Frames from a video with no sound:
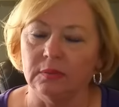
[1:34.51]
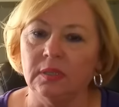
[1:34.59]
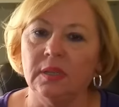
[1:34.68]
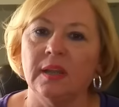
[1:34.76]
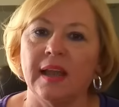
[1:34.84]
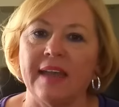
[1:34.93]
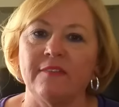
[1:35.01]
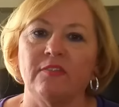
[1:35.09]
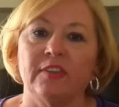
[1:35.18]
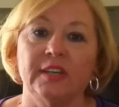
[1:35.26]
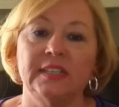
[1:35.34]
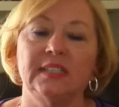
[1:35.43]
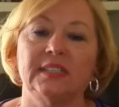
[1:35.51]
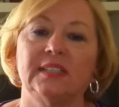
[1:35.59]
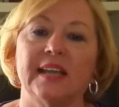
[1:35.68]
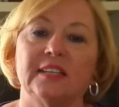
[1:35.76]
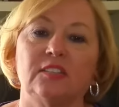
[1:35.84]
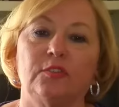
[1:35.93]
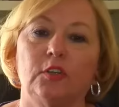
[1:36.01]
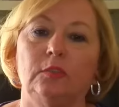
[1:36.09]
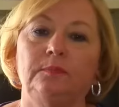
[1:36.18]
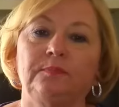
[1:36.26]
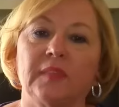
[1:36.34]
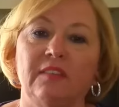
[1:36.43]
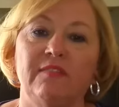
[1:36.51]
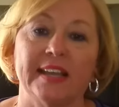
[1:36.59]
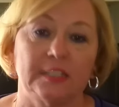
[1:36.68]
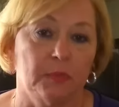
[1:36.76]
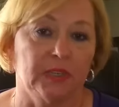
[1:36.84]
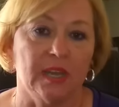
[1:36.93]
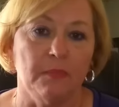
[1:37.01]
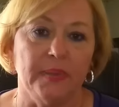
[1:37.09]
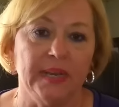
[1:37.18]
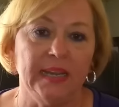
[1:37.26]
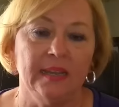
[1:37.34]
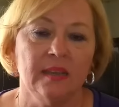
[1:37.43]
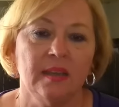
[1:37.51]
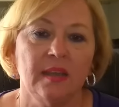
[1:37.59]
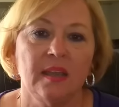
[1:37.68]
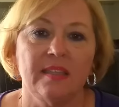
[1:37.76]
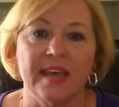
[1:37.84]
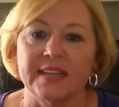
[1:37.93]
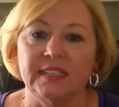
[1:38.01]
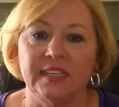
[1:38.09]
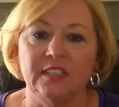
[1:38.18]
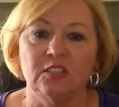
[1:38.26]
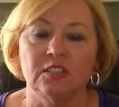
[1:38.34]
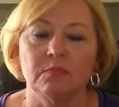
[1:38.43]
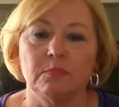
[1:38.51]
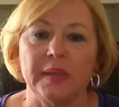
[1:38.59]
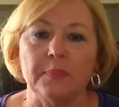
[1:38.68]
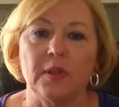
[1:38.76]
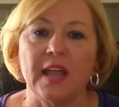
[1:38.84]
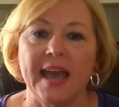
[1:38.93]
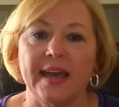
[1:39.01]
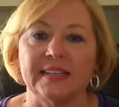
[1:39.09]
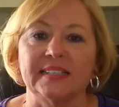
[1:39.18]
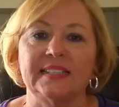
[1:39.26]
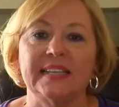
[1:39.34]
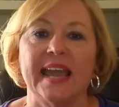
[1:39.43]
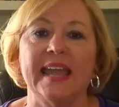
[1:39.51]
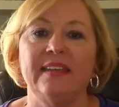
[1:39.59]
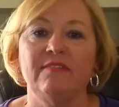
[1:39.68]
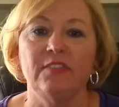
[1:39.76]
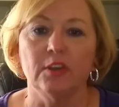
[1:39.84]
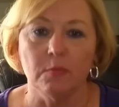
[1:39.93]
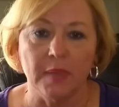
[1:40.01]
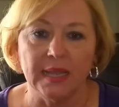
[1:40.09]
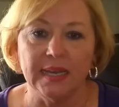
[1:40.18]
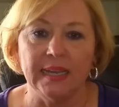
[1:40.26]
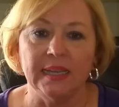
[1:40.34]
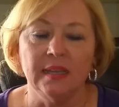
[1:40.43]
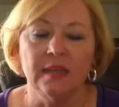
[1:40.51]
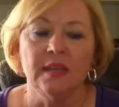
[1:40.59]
I have a very successful investment company that teaches people how to save their money,